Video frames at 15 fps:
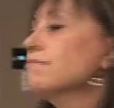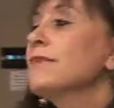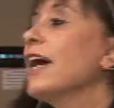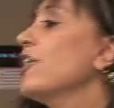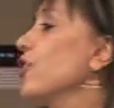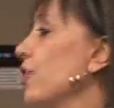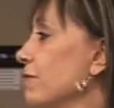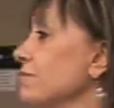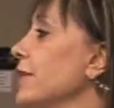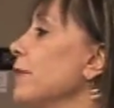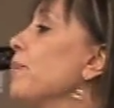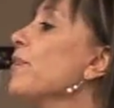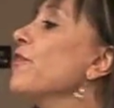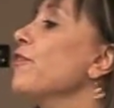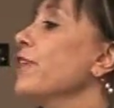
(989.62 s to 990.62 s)
and no, they
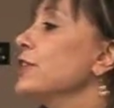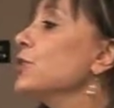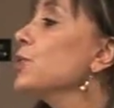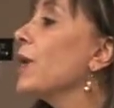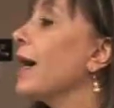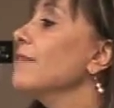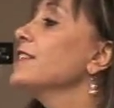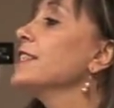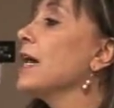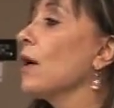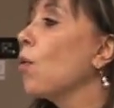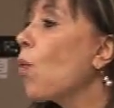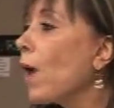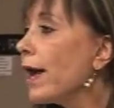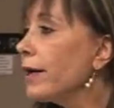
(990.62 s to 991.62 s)
prefer to have
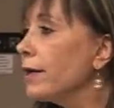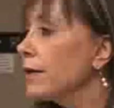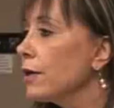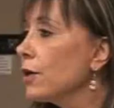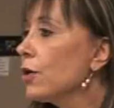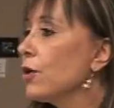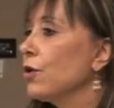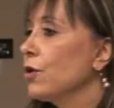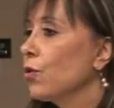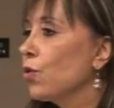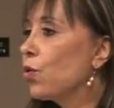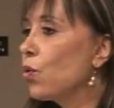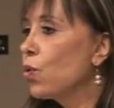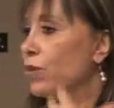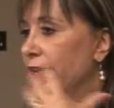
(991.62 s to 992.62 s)
someone
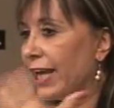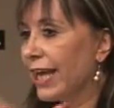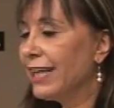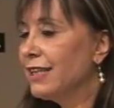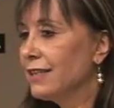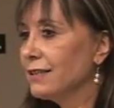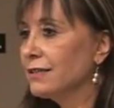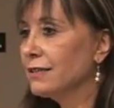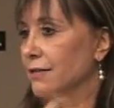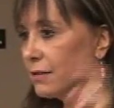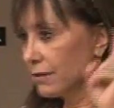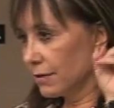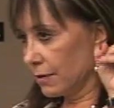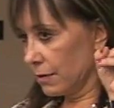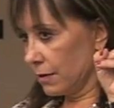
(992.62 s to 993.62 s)
who they,
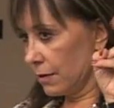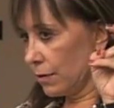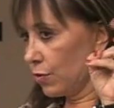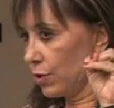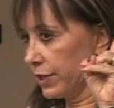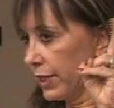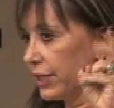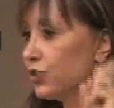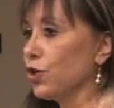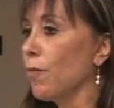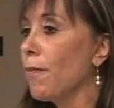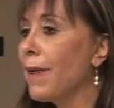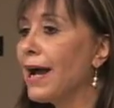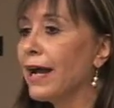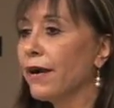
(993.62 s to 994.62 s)

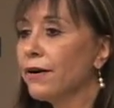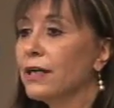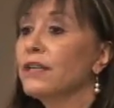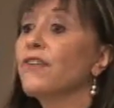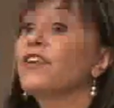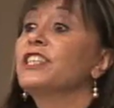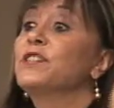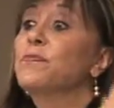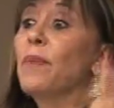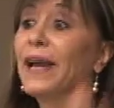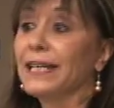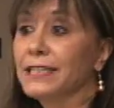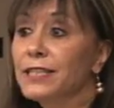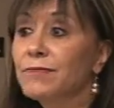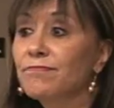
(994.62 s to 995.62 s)
quotation mark,
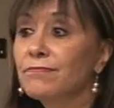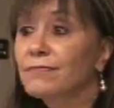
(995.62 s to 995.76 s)
respect.